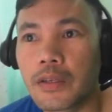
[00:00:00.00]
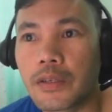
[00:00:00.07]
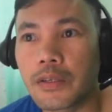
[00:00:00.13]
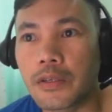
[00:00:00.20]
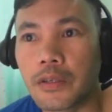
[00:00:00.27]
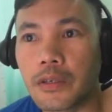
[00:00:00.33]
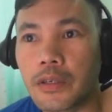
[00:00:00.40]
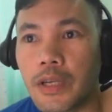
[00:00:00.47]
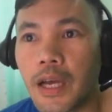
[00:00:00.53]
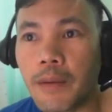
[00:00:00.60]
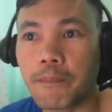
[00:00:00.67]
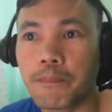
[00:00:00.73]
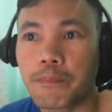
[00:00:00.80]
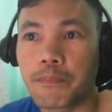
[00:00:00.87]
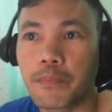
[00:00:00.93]
So yeah,
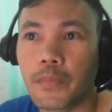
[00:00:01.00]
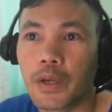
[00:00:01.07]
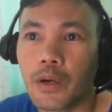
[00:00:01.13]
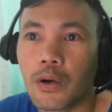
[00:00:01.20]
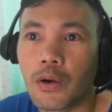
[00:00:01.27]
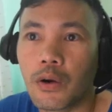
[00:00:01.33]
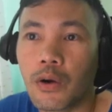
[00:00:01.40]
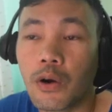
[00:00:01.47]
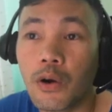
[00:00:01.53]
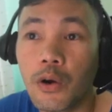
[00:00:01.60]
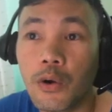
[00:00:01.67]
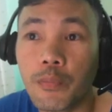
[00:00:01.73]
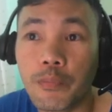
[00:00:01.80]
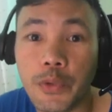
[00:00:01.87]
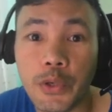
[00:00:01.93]
hope